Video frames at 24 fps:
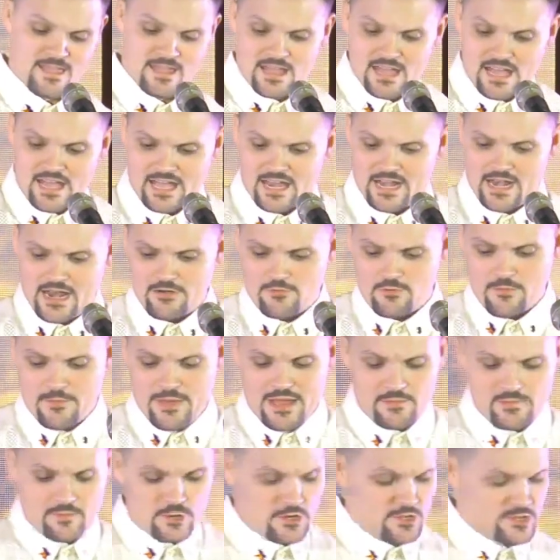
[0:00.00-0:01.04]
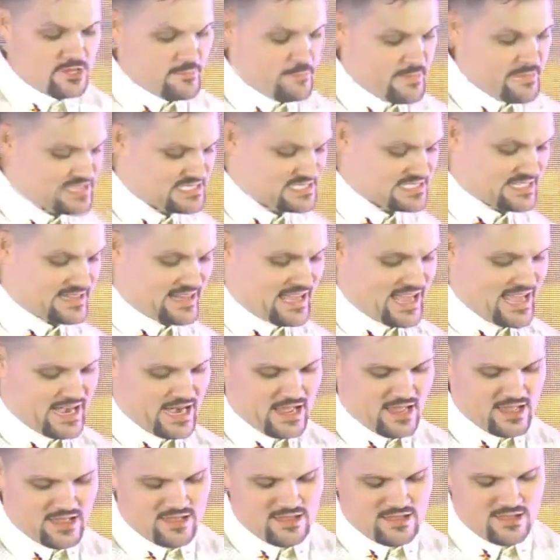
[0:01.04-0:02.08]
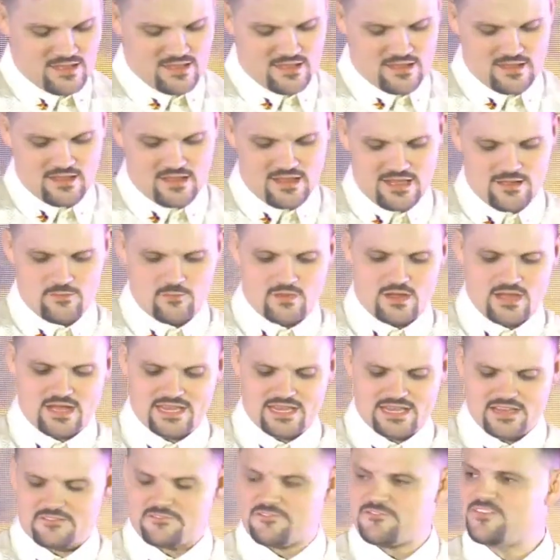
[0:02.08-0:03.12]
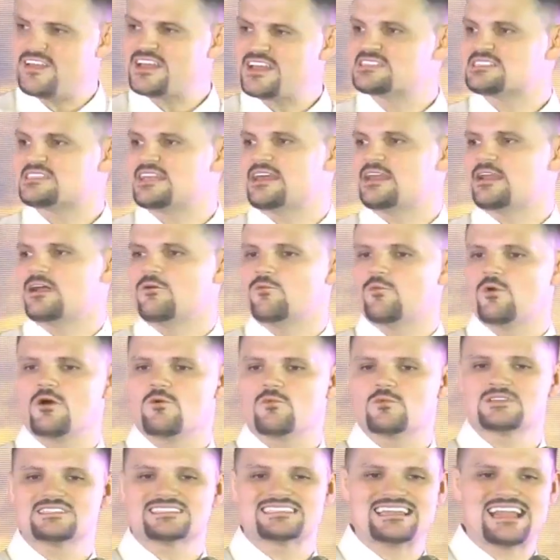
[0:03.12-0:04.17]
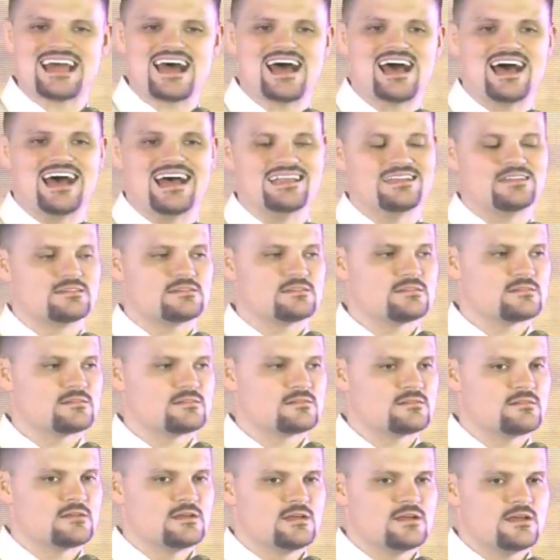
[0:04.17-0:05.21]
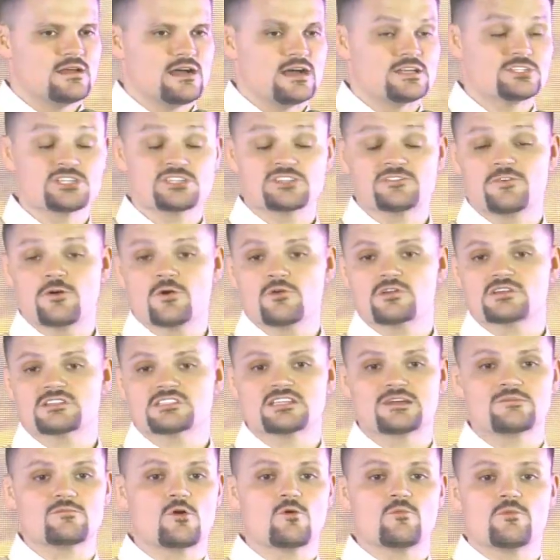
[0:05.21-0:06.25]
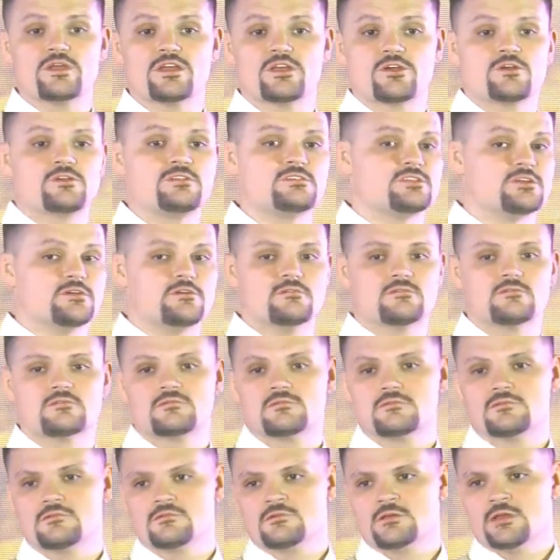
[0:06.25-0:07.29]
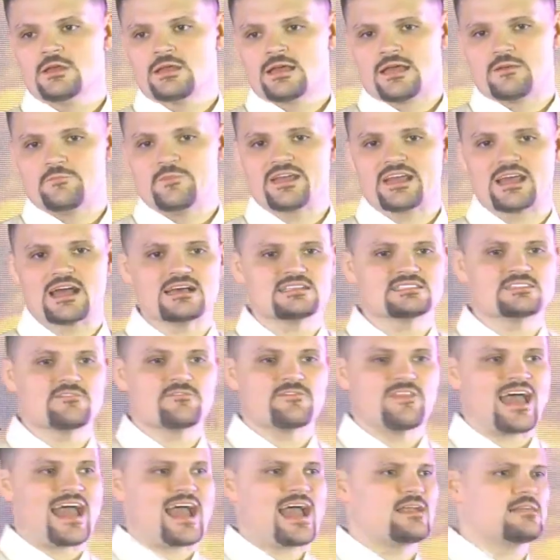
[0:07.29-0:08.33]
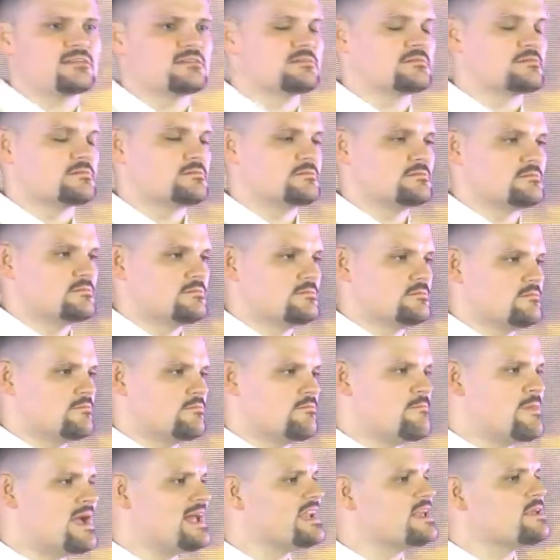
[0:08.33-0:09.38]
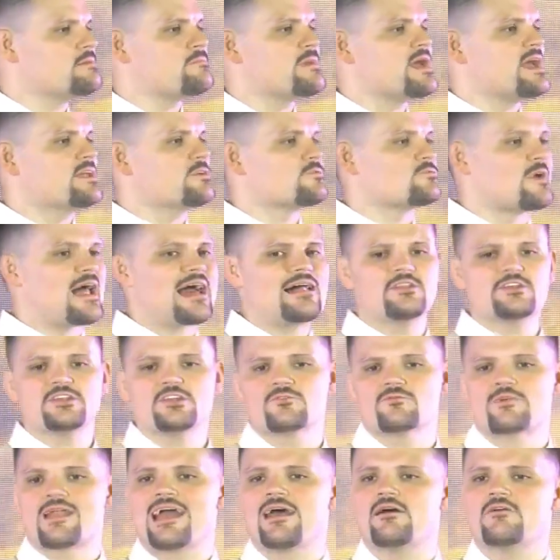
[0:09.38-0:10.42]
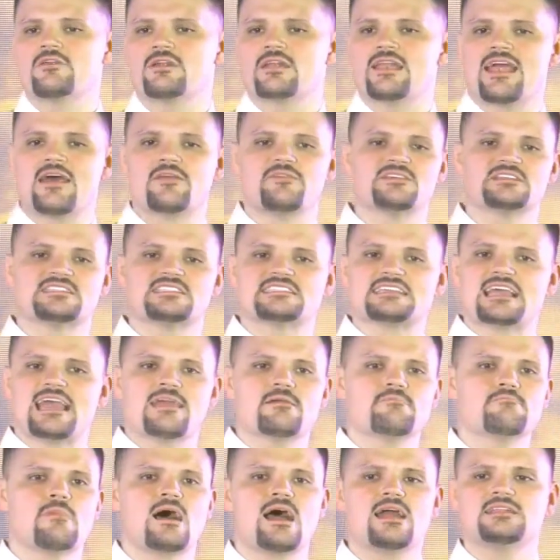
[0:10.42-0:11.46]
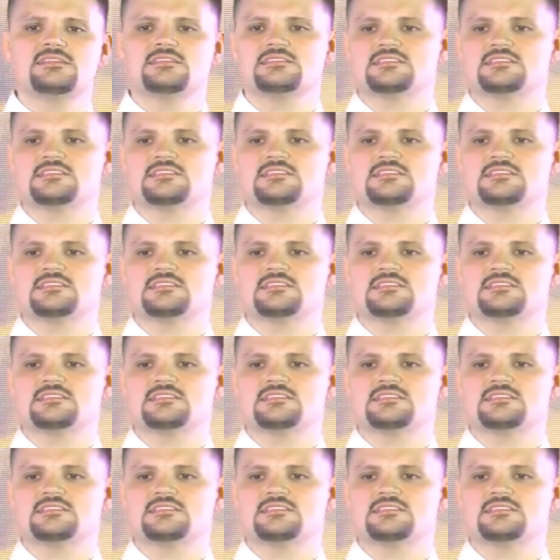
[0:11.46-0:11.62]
and I remember in the midst of that, I, I, I didn't fixate on what was not. I just focused on what was And because of that, many men rallied around and have the same mindset.